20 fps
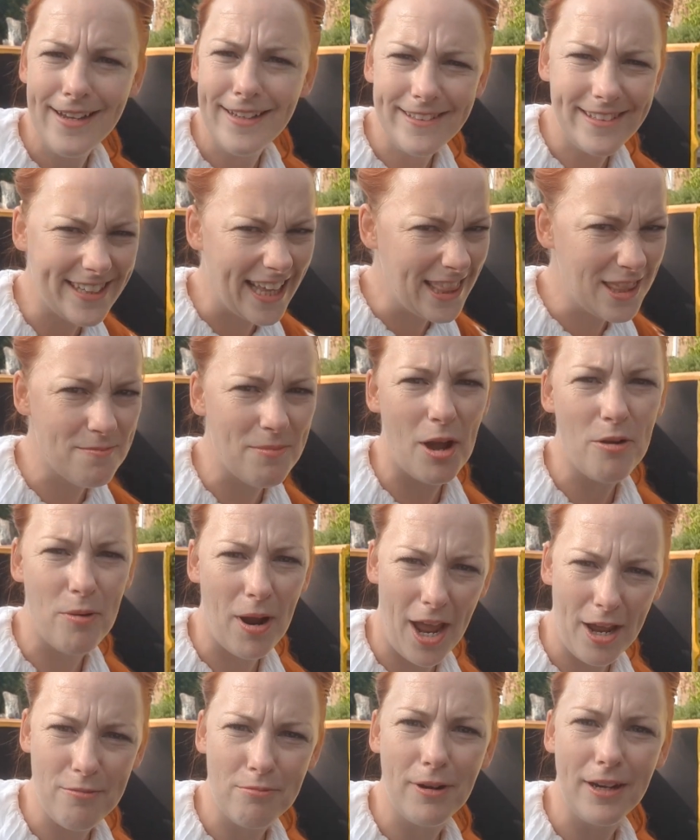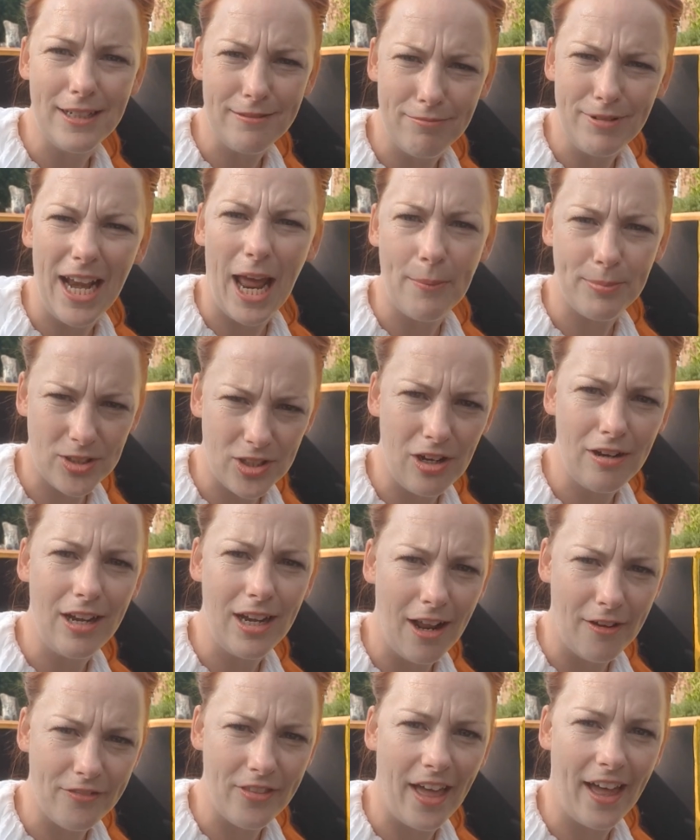Send them my way. We'd absolutely
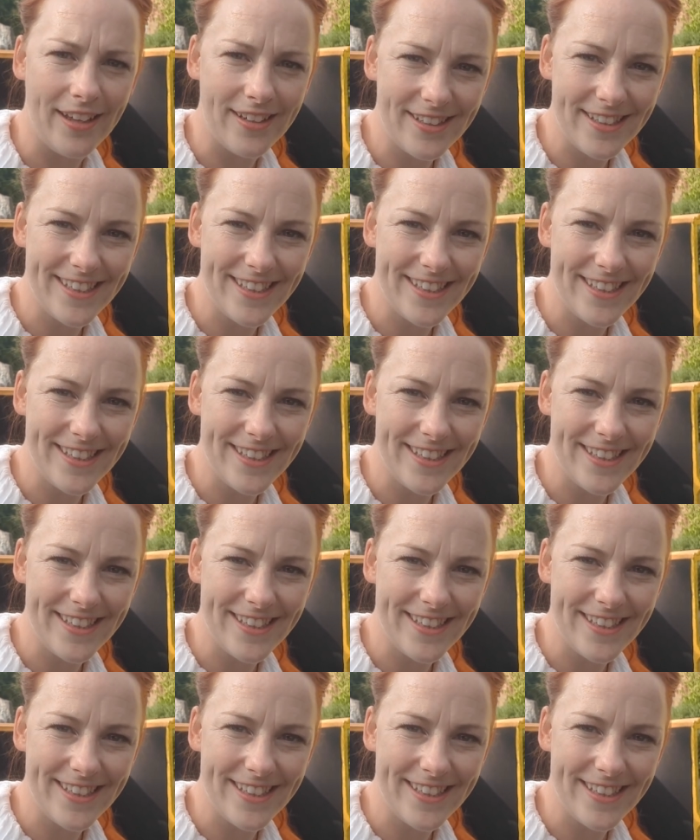love that.